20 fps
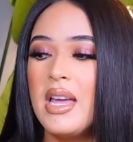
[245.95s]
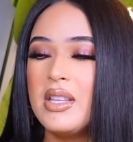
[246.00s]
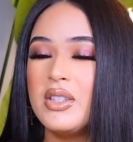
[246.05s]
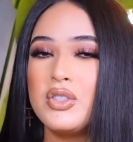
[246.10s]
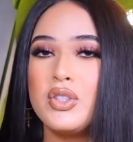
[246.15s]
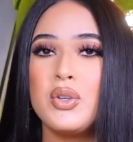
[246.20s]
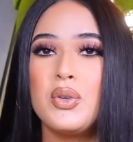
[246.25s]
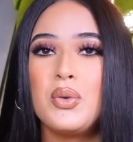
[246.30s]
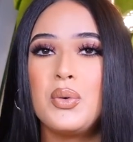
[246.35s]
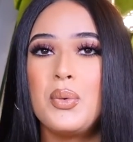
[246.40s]

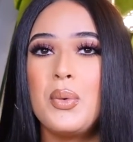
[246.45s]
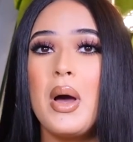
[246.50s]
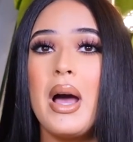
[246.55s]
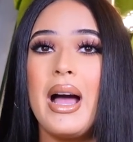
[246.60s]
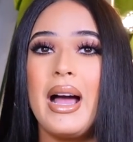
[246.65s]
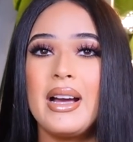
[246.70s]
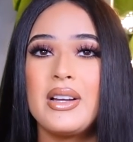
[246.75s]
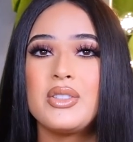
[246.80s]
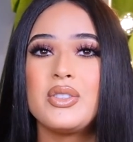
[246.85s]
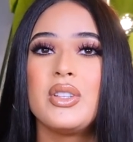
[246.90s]
to
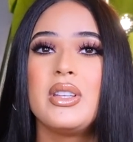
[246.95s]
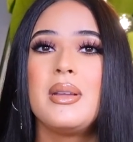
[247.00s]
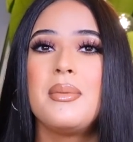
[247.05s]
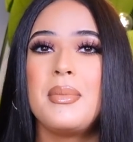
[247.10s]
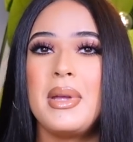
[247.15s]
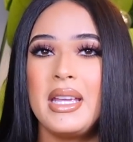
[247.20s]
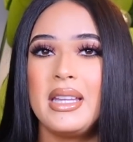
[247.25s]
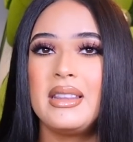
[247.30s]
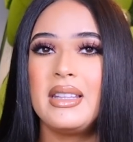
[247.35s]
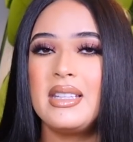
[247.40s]
actually
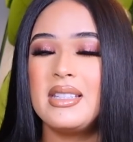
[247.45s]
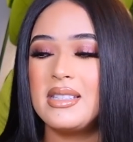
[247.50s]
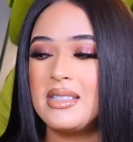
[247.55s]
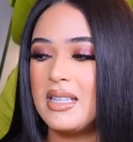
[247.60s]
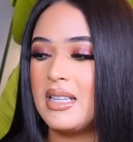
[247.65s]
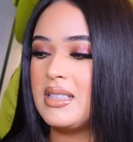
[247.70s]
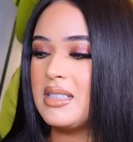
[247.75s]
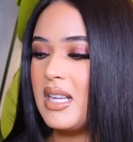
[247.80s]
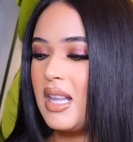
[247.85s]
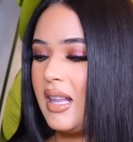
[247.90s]
make the
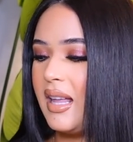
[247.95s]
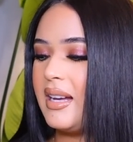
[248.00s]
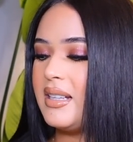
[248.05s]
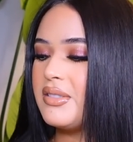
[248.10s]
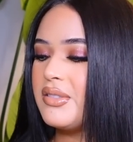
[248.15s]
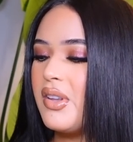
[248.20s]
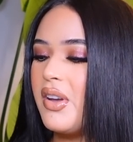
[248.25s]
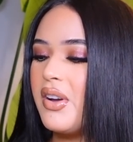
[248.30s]
scent last